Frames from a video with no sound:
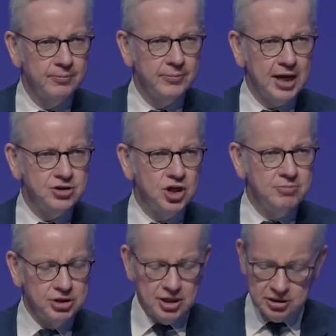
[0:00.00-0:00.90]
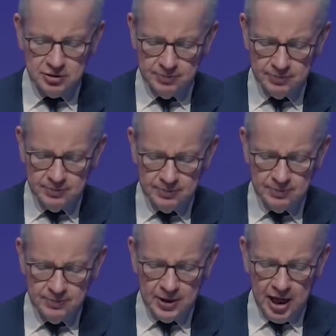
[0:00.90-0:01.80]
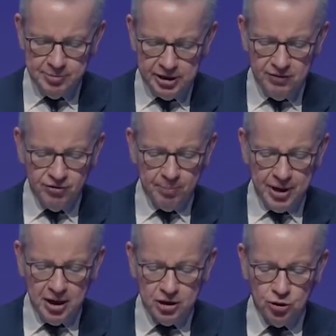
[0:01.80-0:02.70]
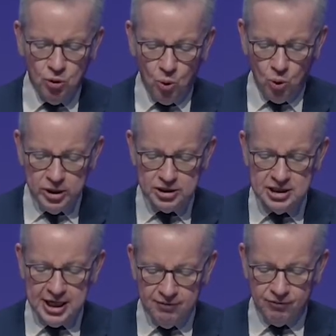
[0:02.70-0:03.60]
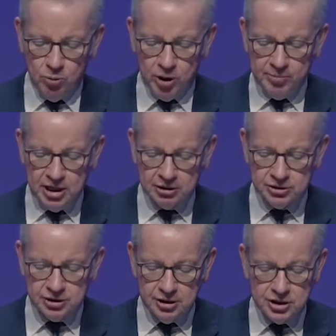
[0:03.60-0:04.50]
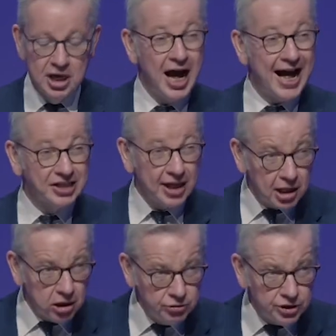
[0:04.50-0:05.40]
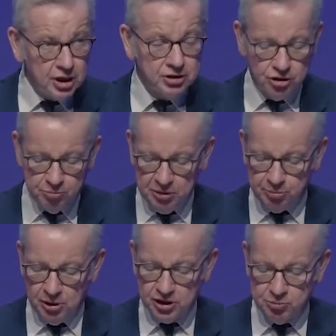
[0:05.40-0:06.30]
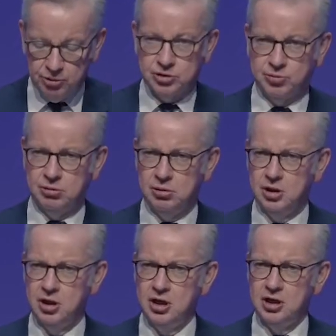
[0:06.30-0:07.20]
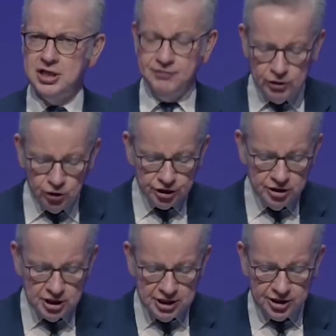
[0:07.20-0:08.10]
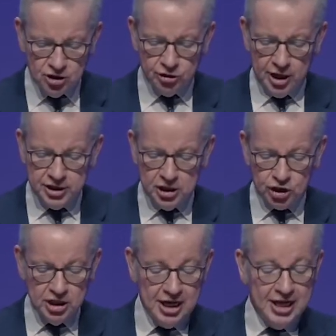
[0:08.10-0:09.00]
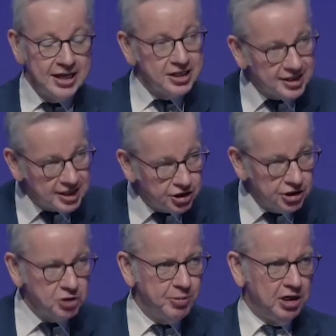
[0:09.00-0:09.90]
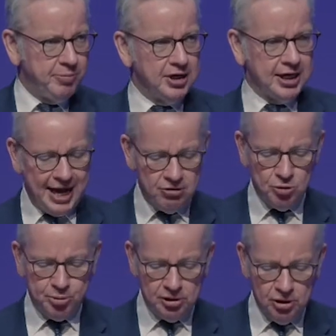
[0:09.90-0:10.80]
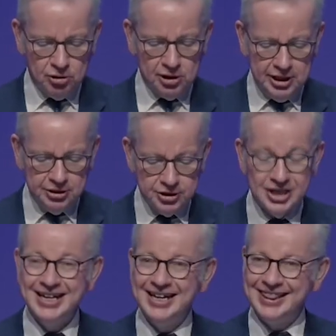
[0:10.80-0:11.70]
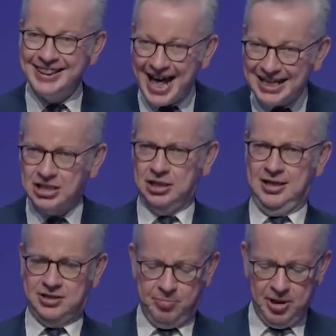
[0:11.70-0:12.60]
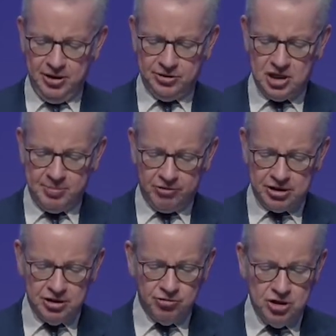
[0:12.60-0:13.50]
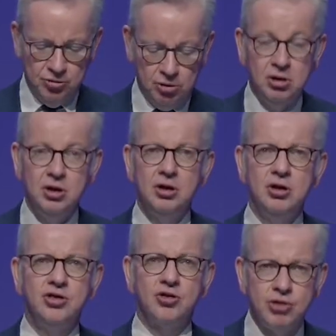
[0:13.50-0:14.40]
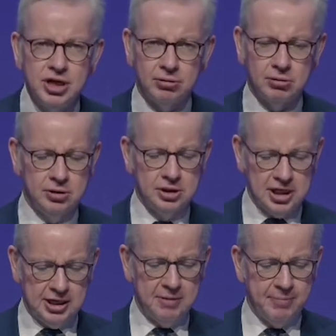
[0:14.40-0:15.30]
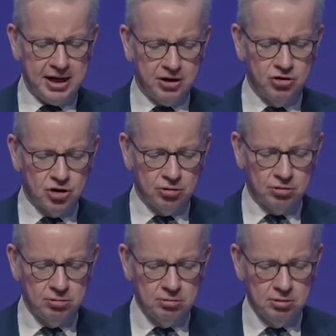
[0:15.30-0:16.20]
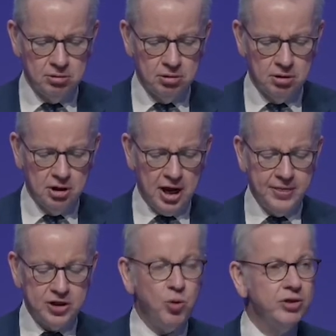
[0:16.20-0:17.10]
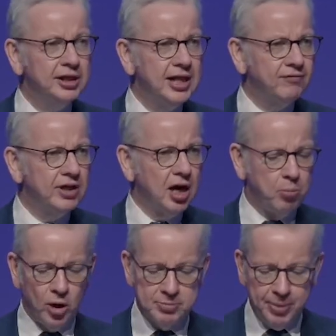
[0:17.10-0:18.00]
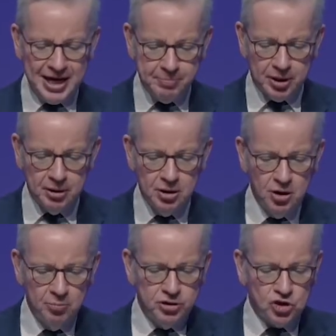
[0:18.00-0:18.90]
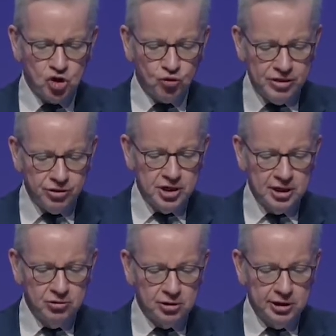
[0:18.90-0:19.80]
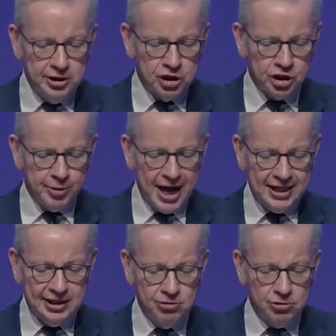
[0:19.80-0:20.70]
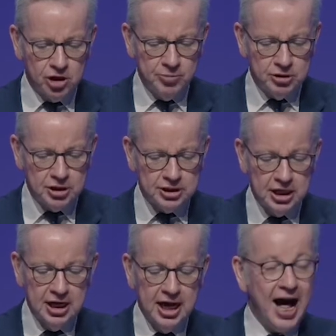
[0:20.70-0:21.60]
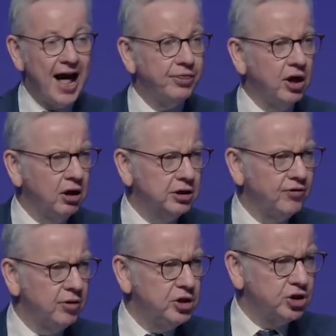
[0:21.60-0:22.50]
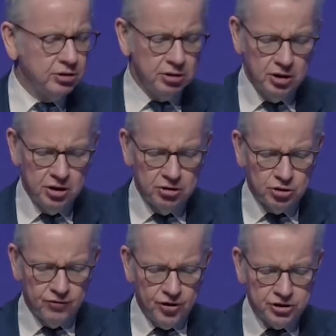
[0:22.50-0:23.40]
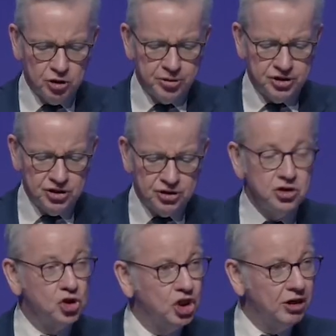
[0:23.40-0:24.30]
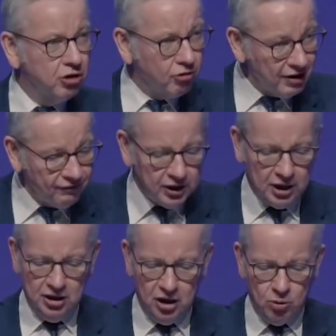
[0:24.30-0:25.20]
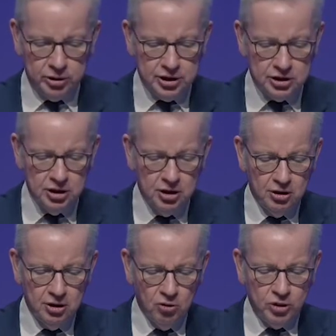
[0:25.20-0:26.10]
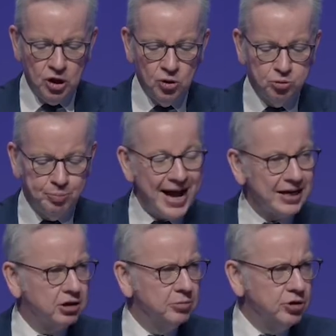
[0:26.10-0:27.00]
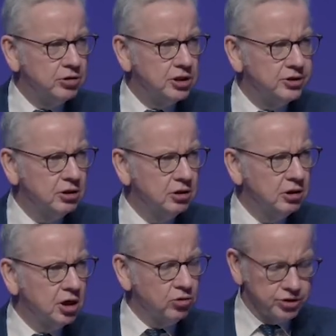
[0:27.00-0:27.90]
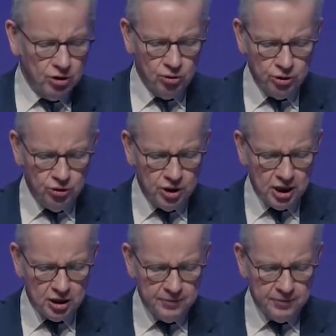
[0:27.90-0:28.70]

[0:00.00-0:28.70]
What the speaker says: As James said, I believe that power should always and everywhere be exercised as close to the people as possible. Devolution, decentralization, decisions made by accountable local leaders, that is the path to democratic renewal, the real taking back control. And that's why the Levelling Up White Paper puts strengthening local leadership and local communities at the heart of our mission to reverse the persistent geographic inequalities which hold back communities across the whole UK.